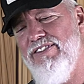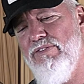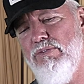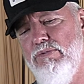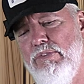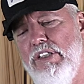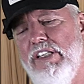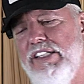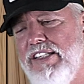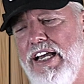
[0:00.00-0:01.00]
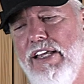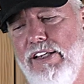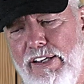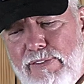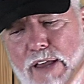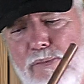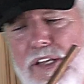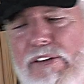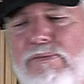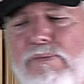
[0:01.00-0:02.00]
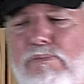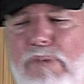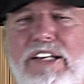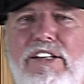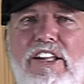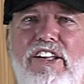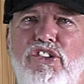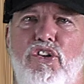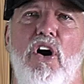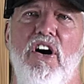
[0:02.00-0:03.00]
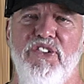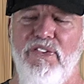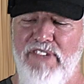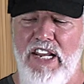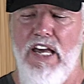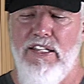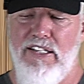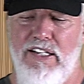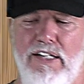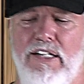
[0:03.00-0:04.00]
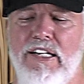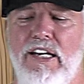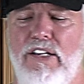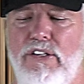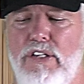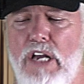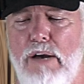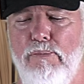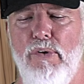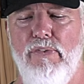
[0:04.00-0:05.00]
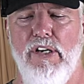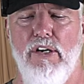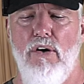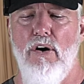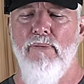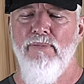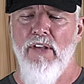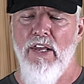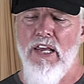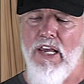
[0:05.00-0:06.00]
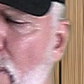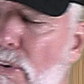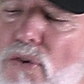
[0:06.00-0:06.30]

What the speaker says: really tightly. I mean, basically jaws of death here, not moving at all. I mean,